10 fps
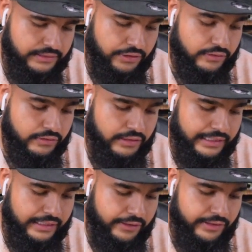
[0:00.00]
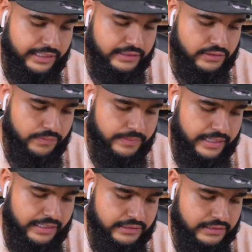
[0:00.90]
You could literally zoom
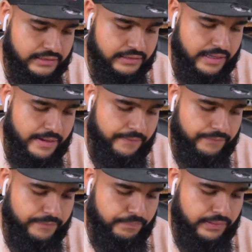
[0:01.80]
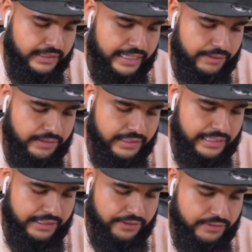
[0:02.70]
in and just play with it.
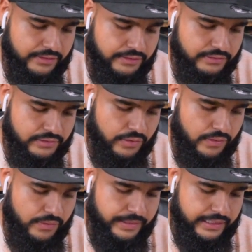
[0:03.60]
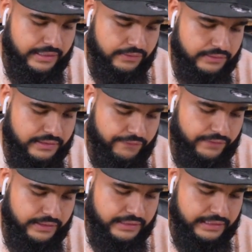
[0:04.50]
Like you could do so many little
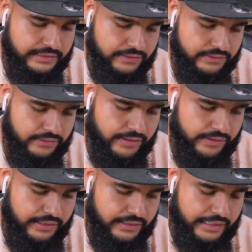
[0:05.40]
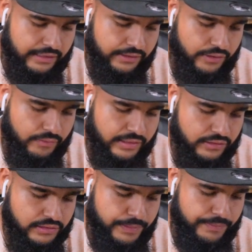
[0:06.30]
different details around it. Like you don't want
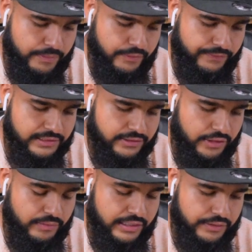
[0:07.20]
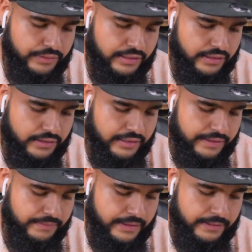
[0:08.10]
those people moving, so you want to do it under them